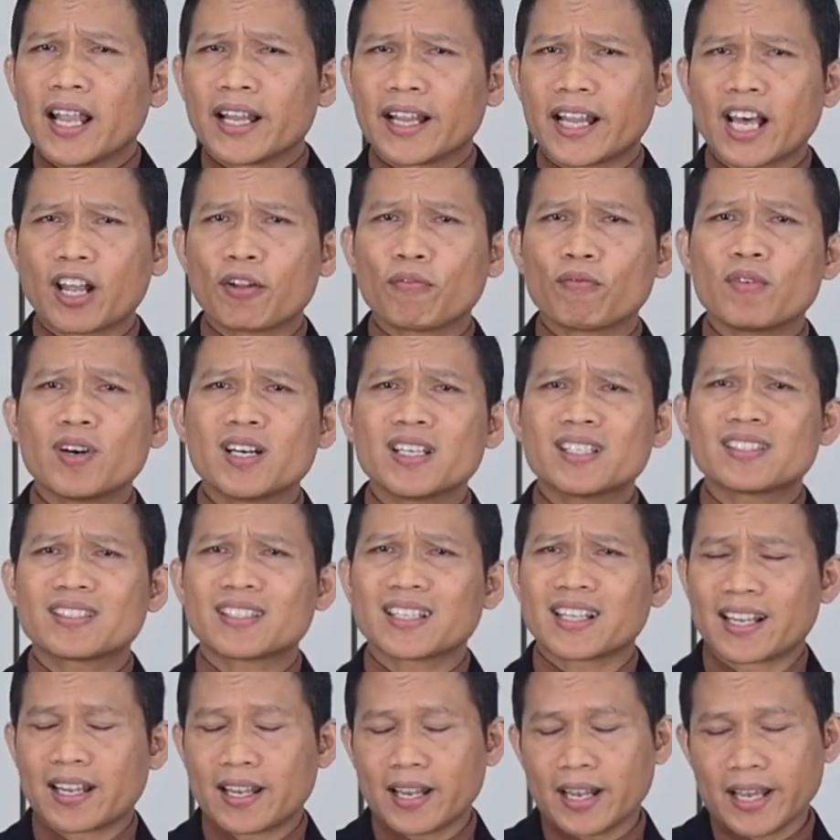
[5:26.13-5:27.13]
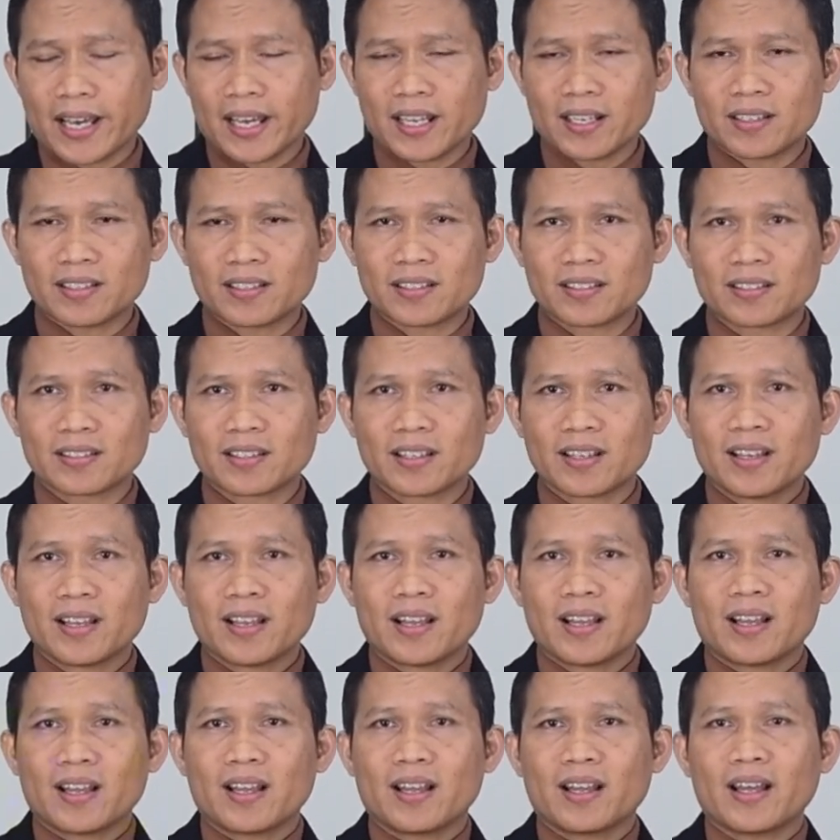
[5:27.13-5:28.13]
That was a glance
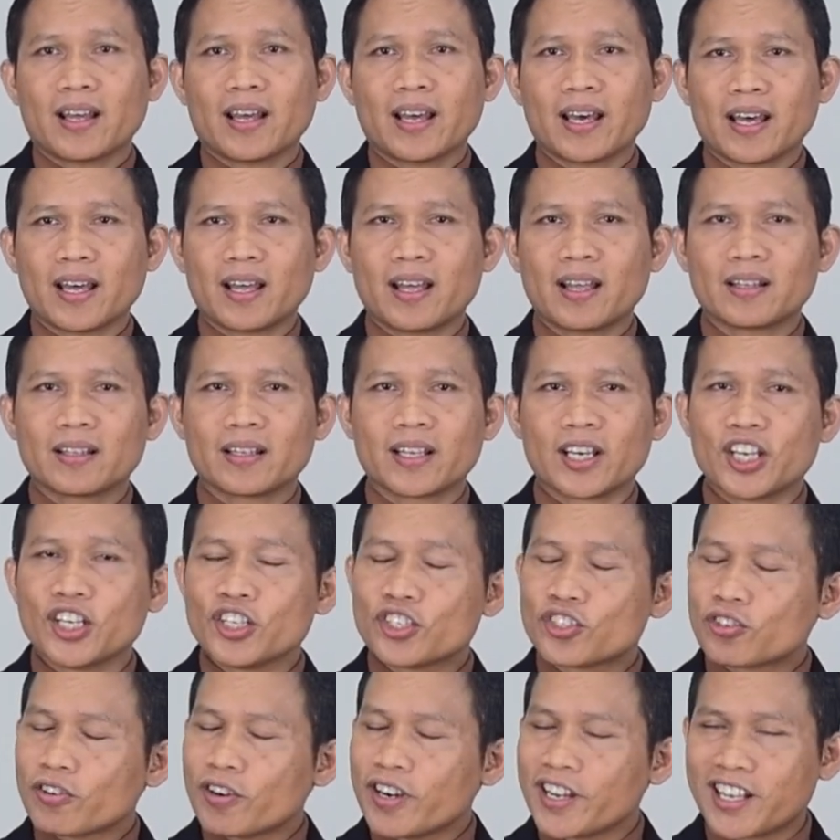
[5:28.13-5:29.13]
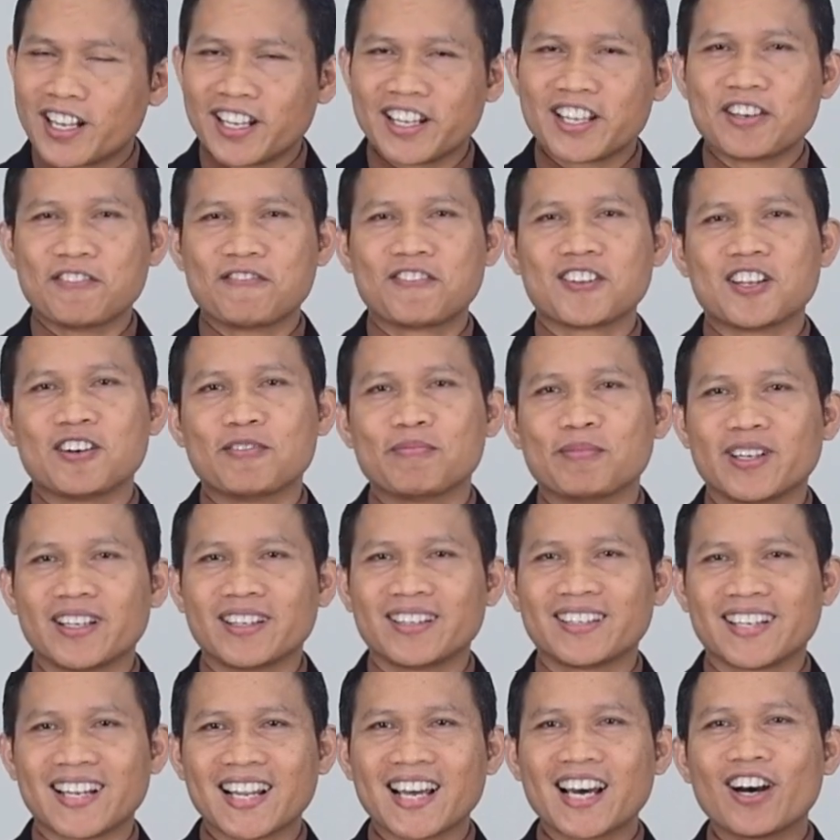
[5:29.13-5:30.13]
at historical
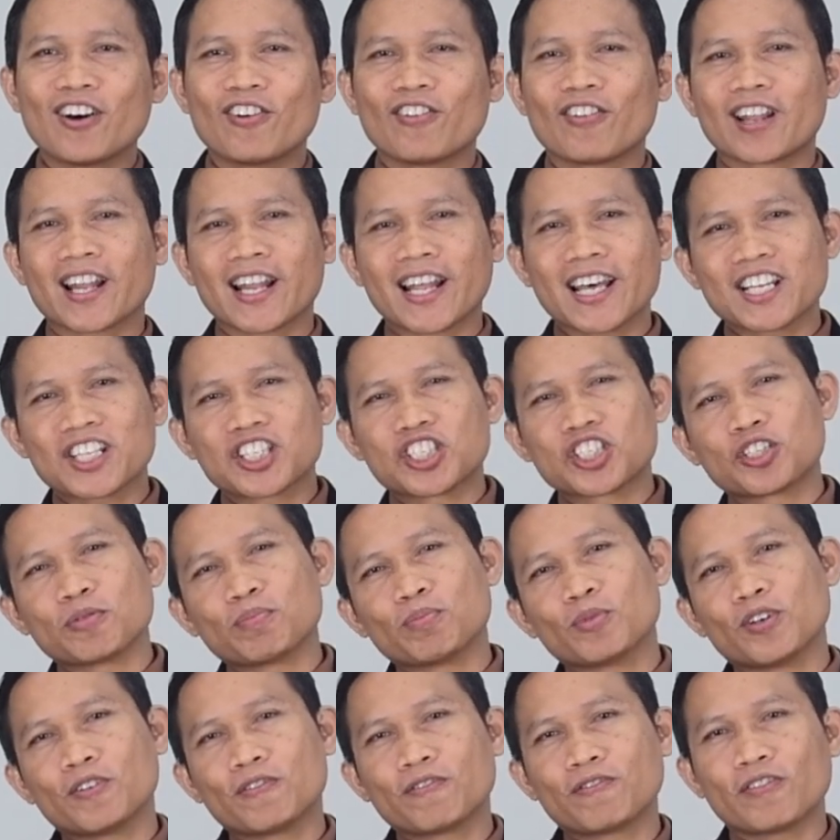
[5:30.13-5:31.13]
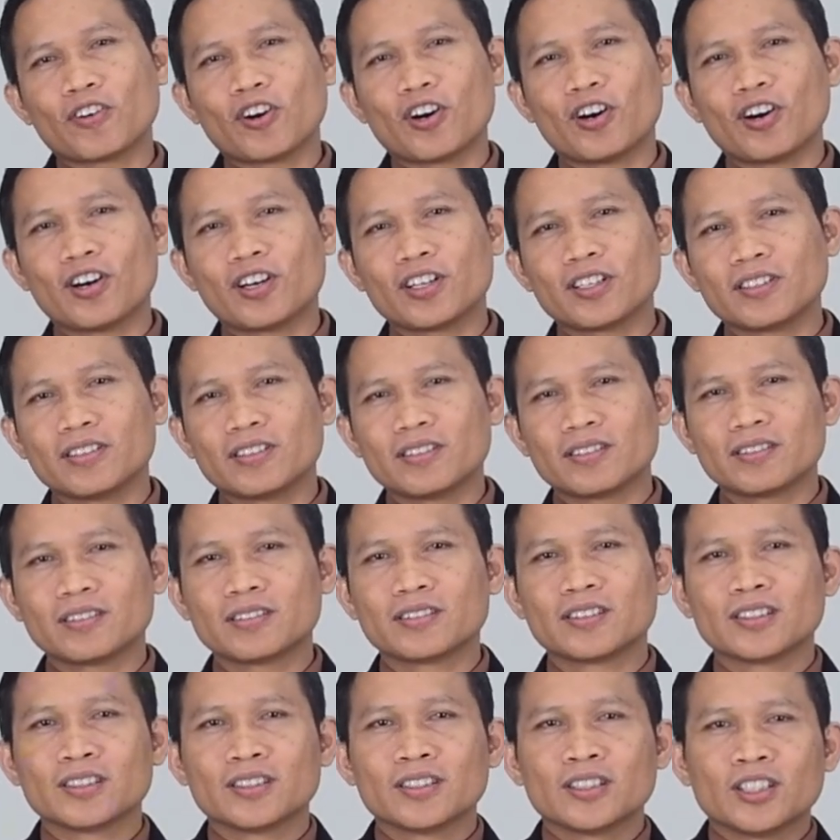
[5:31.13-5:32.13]
development. Now let's move on
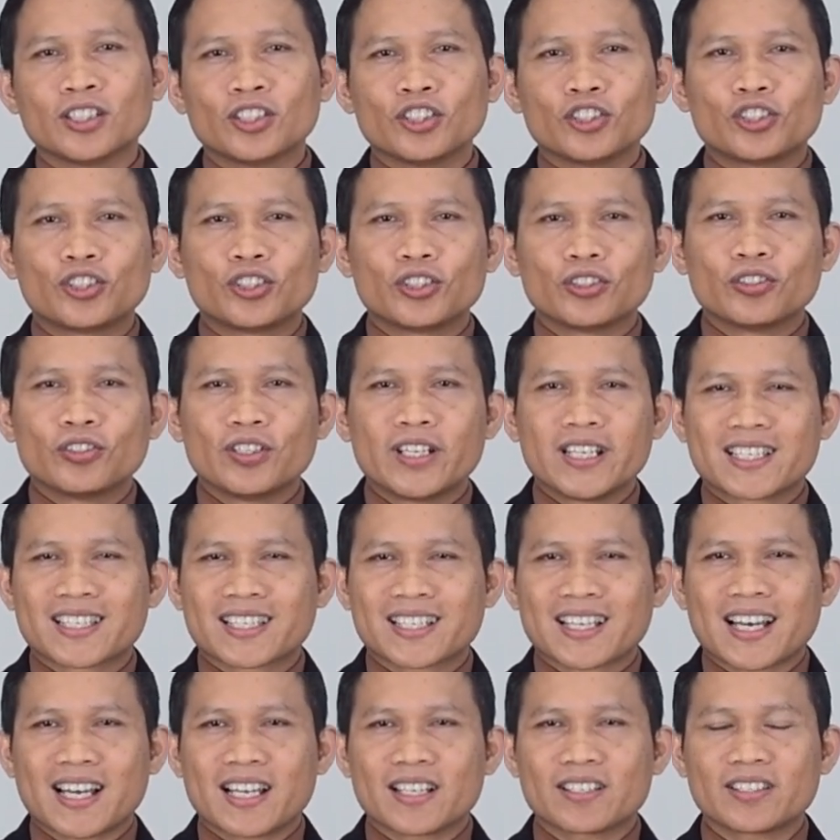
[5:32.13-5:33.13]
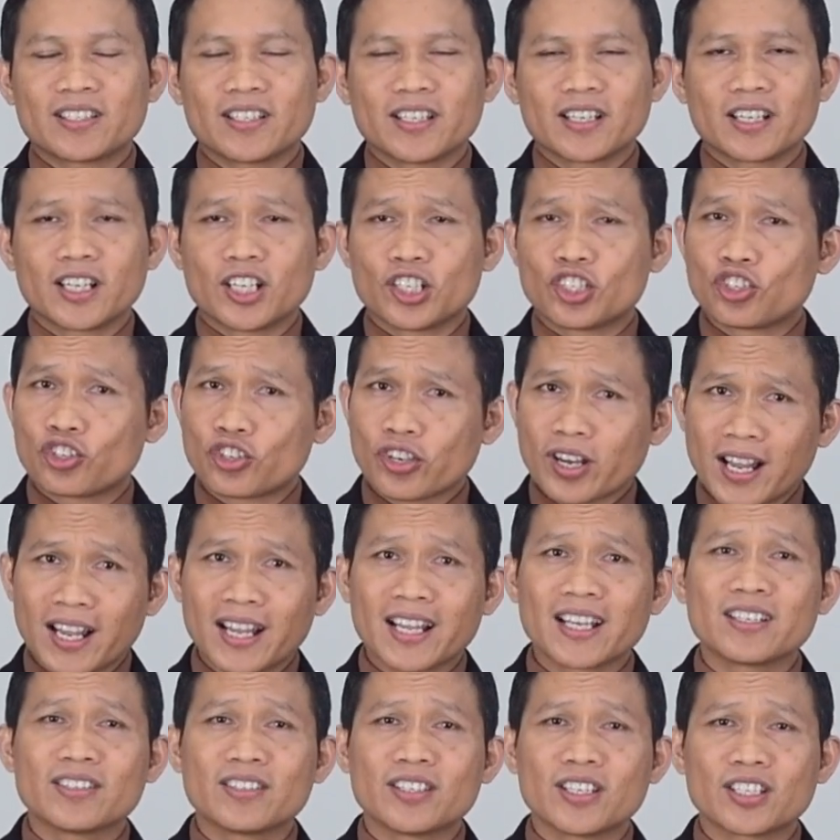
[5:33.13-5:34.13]
to discussing the
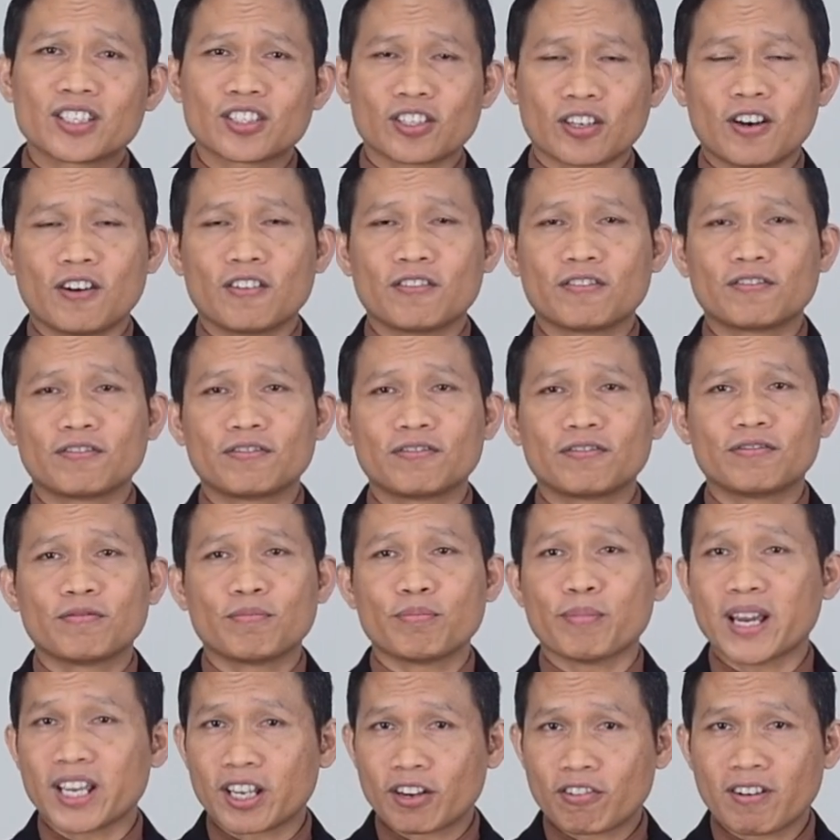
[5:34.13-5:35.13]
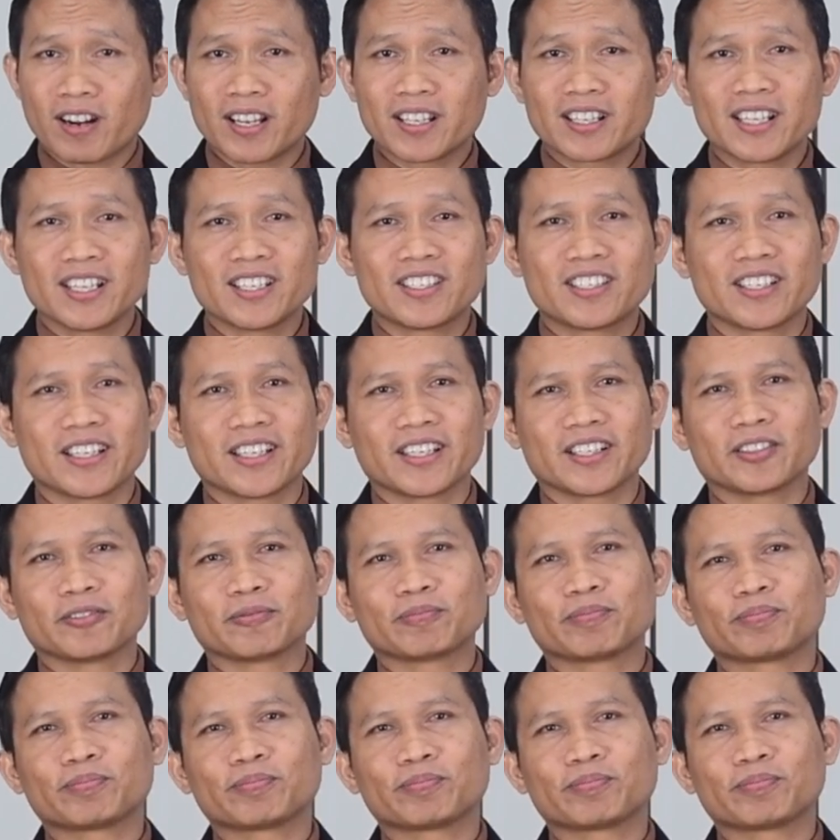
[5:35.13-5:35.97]
challenges of microteaching.